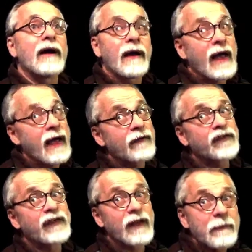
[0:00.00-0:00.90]
Half
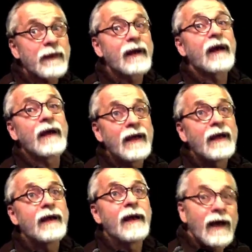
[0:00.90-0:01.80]
step.
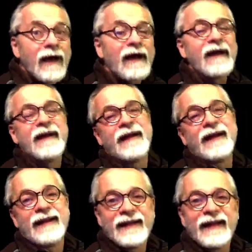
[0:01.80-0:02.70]

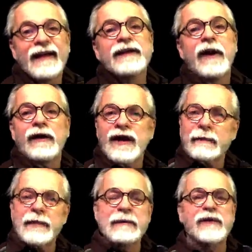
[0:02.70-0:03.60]
You know, a lot
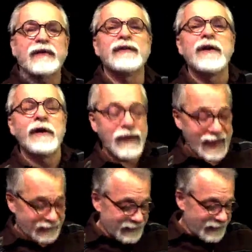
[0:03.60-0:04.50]
of people just know
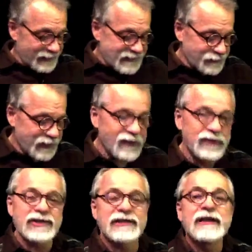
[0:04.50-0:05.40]
that lick, so we could
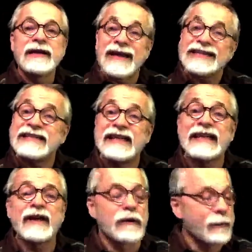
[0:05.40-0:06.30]
just, that's the
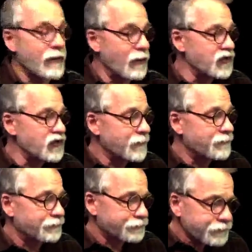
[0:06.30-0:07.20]
ear approach.
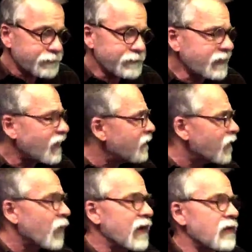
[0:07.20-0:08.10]

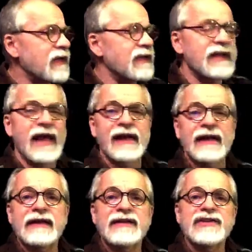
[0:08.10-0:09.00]
Another way we can get at
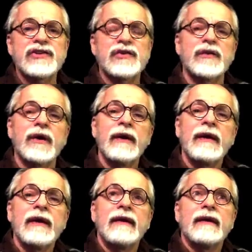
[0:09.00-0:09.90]
it is to
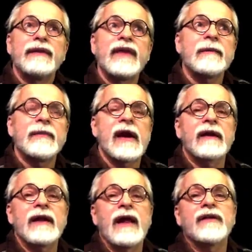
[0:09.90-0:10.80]
think about
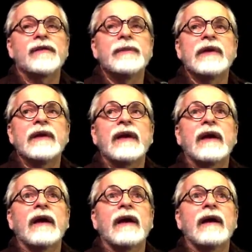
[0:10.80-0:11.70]
it as
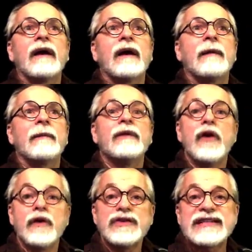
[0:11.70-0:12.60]
being
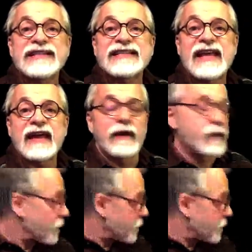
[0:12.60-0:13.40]
notes in a scale.